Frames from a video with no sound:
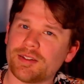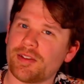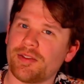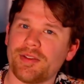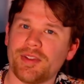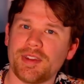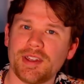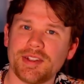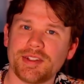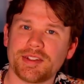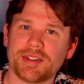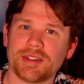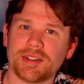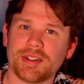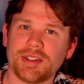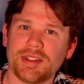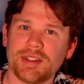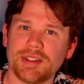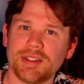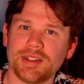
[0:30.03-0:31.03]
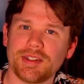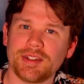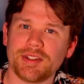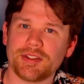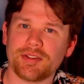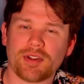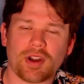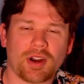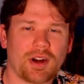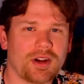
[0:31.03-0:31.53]
this
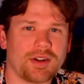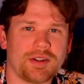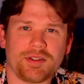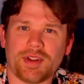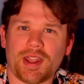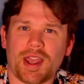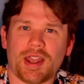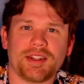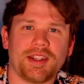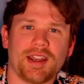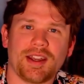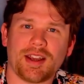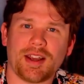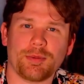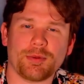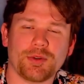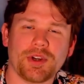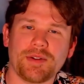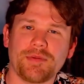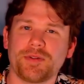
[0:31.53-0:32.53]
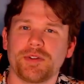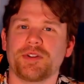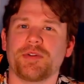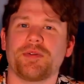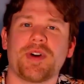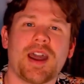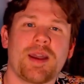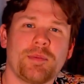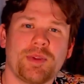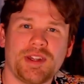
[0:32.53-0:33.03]
is our deck tech upgrade for
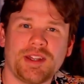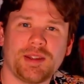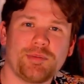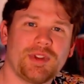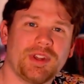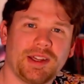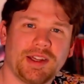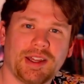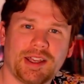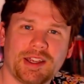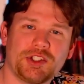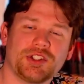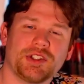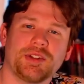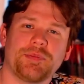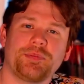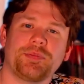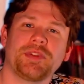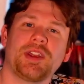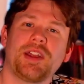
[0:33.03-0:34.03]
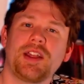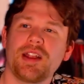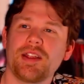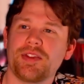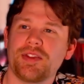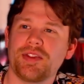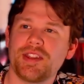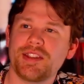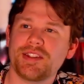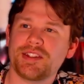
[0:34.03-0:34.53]
Divine Manipulation.
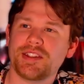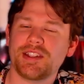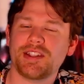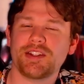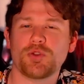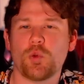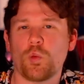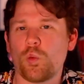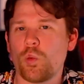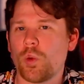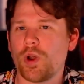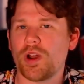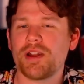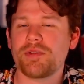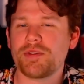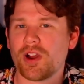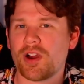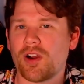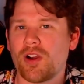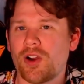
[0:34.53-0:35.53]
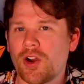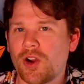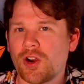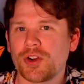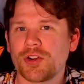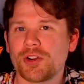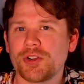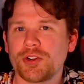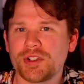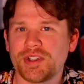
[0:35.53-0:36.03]
This is one of the
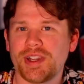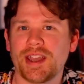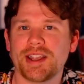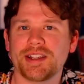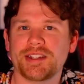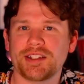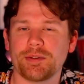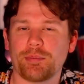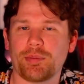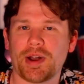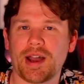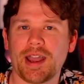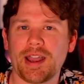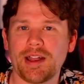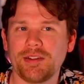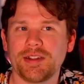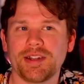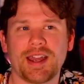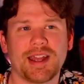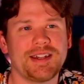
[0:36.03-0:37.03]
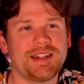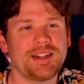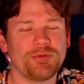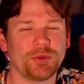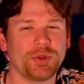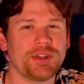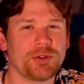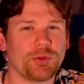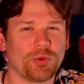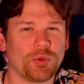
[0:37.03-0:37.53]
harder decks to pilot. I didn't
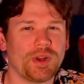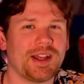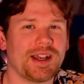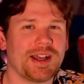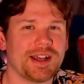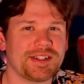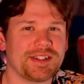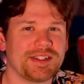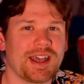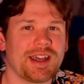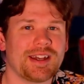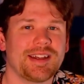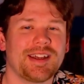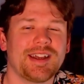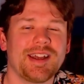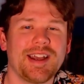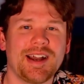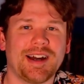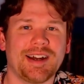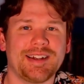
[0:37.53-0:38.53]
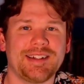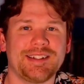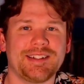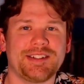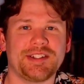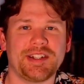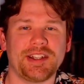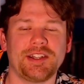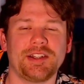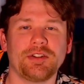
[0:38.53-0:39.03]
really realize that
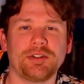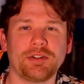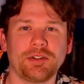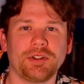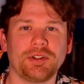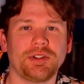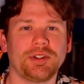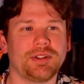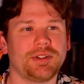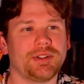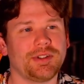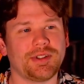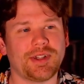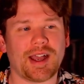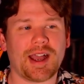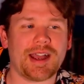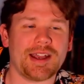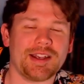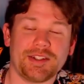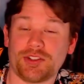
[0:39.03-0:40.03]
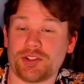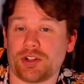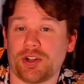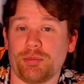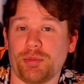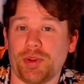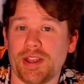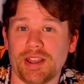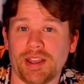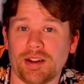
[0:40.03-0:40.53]
until I started
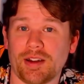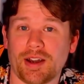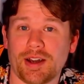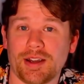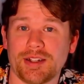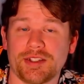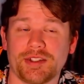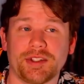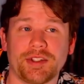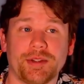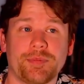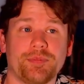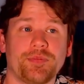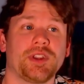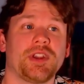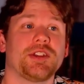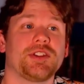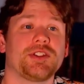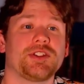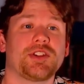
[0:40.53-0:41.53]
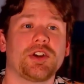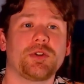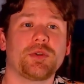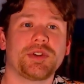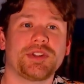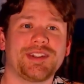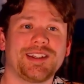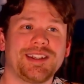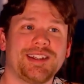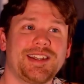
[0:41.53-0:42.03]
playing it, honestly. So
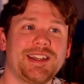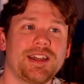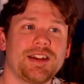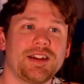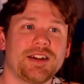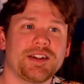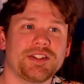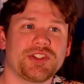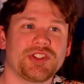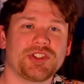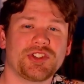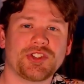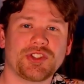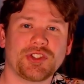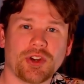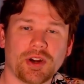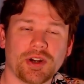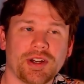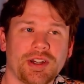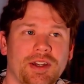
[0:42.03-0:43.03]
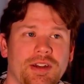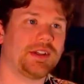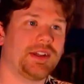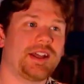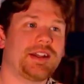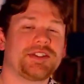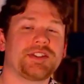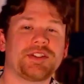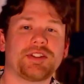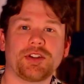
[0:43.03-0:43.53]
to get us started,
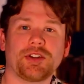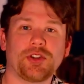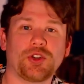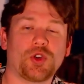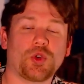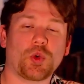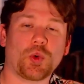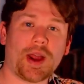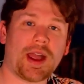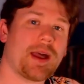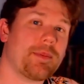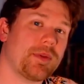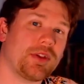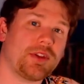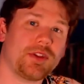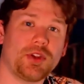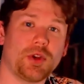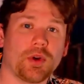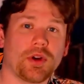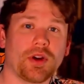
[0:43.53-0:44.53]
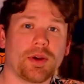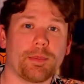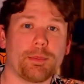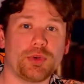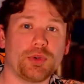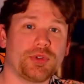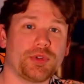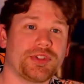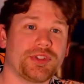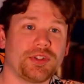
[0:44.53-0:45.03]
let's grab your
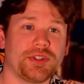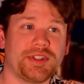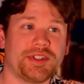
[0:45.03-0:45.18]
booster